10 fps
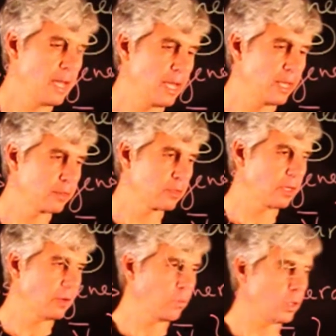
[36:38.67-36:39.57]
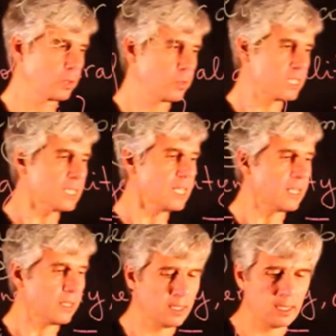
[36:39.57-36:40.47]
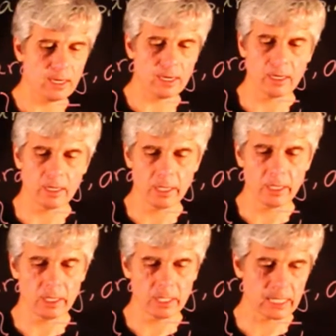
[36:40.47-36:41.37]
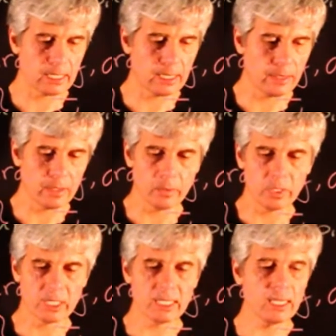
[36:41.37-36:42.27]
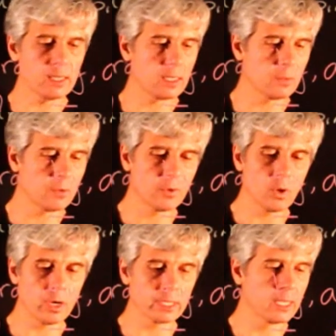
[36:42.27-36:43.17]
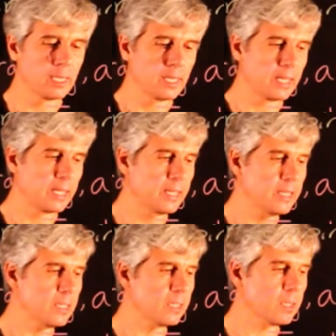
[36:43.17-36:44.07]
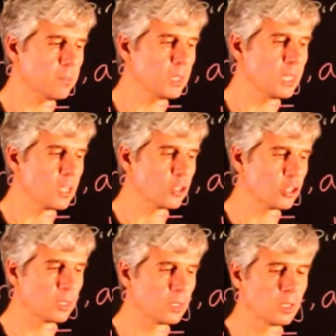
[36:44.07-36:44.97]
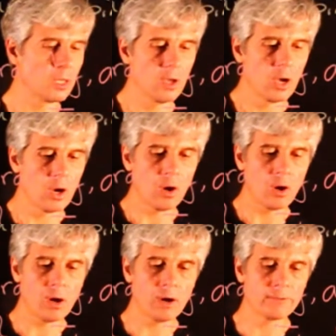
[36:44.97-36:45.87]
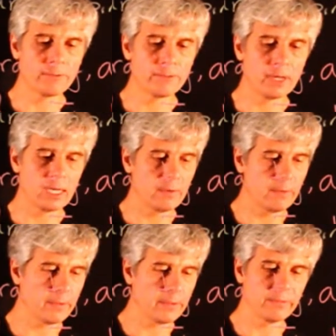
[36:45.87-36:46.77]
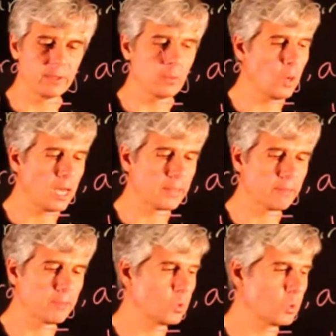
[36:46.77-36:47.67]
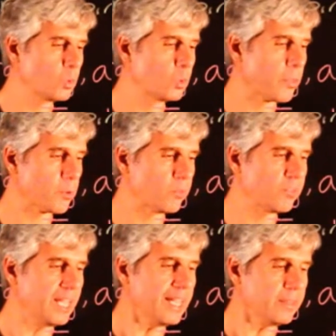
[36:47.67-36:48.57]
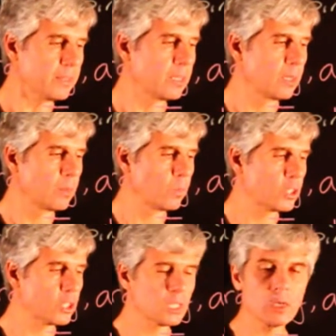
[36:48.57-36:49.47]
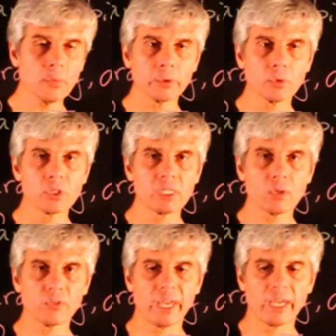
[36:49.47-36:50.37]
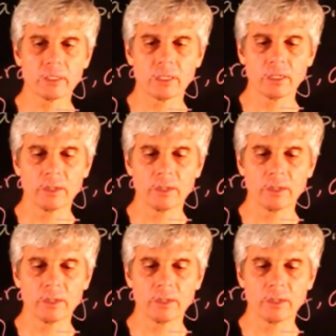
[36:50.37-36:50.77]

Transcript: And what we see here is we see that we've got a linear combination of V1, V2 through Vn, which is equal to a 0 vector.